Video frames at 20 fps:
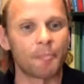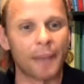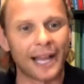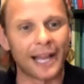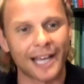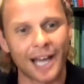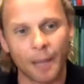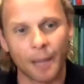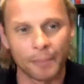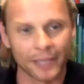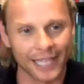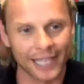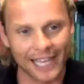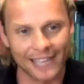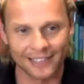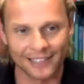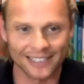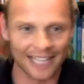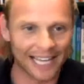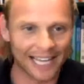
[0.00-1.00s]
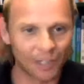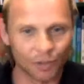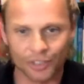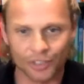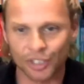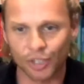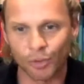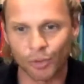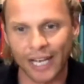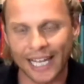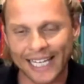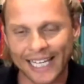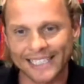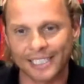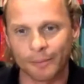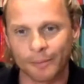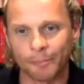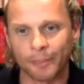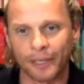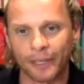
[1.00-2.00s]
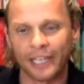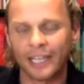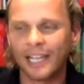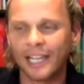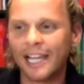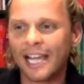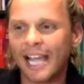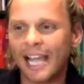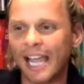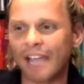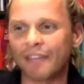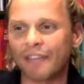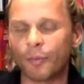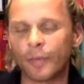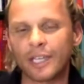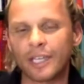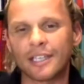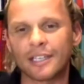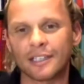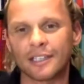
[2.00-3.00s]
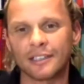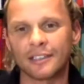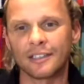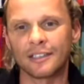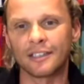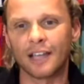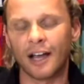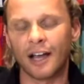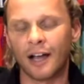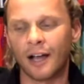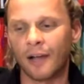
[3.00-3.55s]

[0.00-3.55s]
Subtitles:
back up again a day or two later. But if we can,